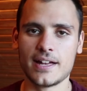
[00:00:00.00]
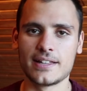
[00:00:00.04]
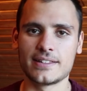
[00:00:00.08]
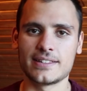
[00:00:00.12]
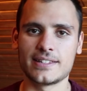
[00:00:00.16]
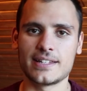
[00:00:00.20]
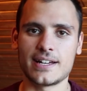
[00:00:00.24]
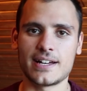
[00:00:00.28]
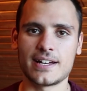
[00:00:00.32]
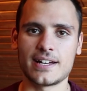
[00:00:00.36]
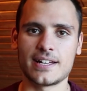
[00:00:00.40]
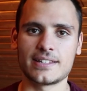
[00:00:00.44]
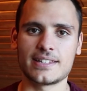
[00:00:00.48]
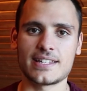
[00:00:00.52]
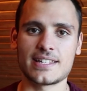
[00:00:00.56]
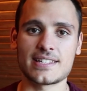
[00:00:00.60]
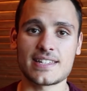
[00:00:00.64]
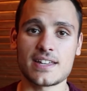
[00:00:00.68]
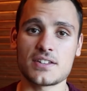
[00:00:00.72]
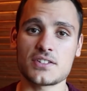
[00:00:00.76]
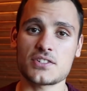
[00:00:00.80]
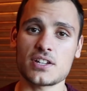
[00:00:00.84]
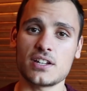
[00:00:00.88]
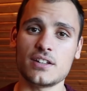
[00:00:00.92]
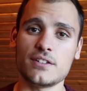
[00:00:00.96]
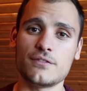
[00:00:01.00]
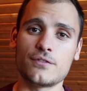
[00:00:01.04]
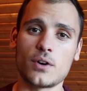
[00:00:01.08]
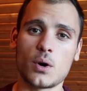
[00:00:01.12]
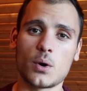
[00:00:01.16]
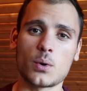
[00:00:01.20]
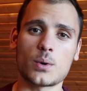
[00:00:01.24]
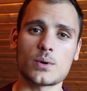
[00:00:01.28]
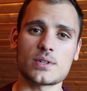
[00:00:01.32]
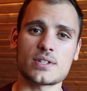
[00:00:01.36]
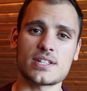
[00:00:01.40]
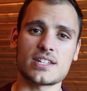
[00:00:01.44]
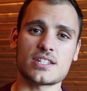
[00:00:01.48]
that essentially
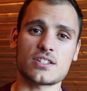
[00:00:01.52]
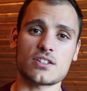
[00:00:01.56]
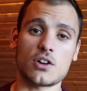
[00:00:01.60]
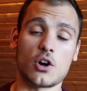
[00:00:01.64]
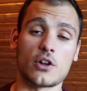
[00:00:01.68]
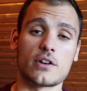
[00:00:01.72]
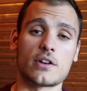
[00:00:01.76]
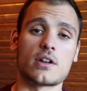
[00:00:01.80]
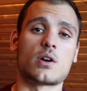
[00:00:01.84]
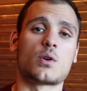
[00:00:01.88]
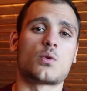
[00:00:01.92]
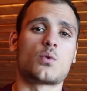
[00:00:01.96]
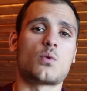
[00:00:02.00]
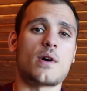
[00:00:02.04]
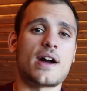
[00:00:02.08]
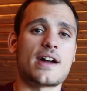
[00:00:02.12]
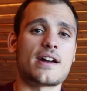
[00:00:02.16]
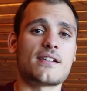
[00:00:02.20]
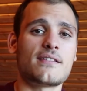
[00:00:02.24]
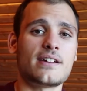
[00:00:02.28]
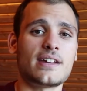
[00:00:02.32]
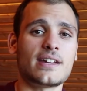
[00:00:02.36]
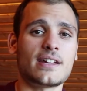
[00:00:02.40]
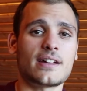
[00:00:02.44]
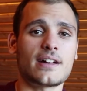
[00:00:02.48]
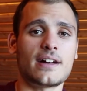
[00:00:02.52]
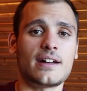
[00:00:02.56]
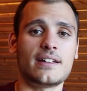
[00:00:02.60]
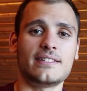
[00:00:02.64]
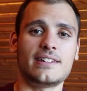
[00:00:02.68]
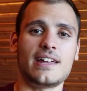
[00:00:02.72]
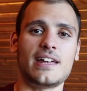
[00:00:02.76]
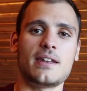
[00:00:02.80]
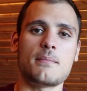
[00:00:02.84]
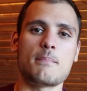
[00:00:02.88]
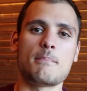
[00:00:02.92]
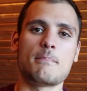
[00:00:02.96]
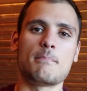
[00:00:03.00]
focuses on acquiring and
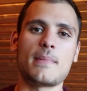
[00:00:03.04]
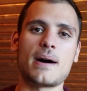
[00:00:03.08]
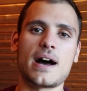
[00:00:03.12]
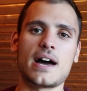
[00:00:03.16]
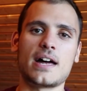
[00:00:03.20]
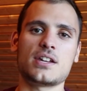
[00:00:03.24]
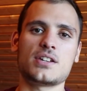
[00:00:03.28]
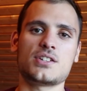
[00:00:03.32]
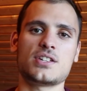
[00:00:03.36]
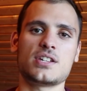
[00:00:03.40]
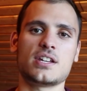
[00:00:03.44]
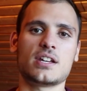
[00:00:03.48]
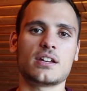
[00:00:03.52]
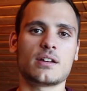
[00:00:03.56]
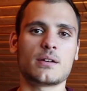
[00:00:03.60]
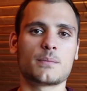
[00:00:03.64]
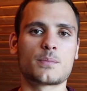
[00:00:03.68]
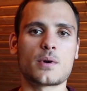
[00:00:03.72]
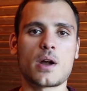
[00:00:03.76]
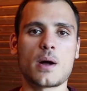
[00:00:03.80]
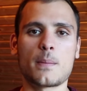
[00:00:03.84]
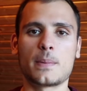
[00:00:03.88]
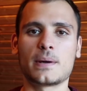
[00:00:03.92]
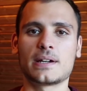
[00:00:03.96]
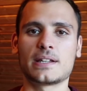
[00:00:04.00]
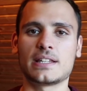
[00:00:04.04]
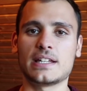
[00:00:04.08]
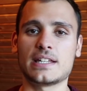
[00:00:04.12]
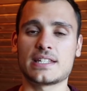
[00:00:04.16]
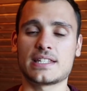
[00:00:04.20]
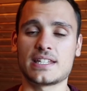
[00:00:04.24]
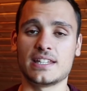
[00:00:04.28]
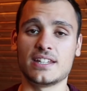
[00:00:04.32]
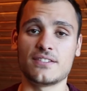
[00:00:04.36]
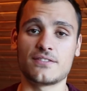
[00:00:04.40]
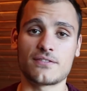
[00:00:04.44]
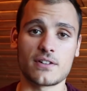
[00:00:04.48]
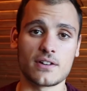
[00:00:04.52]
then managing properties
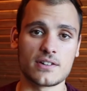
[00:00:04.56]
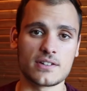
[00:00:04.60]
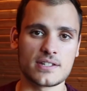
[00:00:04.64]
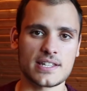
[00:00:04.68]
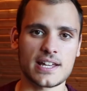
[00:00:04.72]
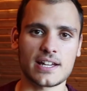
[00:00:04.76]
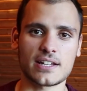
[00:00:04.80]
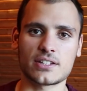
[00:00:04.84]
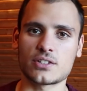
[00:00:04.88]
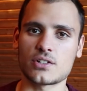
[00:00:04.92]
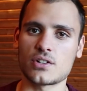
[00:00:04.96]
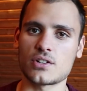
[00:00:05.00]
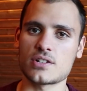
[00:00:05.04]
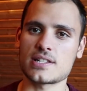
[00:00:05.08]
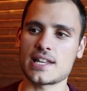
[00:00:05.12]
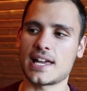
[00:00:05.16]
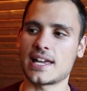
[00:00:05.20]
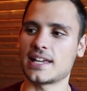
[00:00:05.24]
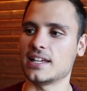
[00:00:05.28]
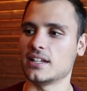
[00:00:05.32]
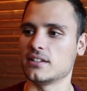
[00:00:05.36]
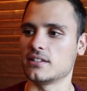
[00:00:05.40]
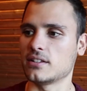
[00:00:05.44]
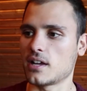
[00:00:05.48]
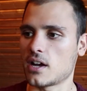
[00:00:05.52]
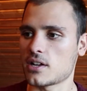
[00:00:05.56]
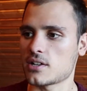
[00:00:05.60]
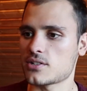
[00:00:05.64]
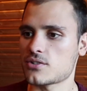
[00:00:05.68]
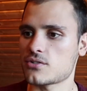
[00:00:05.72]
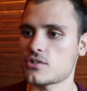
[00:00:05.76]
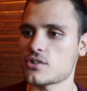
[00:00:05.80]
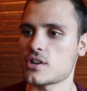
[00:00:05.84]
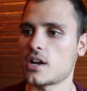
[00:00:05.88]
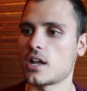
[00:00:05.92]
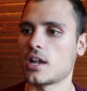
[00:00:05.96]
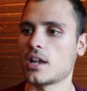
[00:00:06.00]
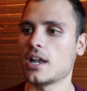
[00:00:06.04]
in different sectors like
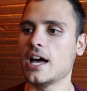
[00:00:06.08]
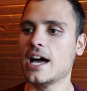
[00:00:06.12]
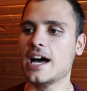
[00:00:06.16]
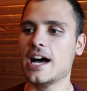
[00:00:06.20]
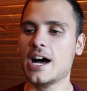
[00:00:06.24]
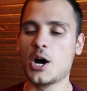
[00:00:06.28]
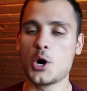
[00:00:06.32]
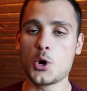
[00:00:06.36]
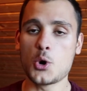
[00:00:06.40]
industrial,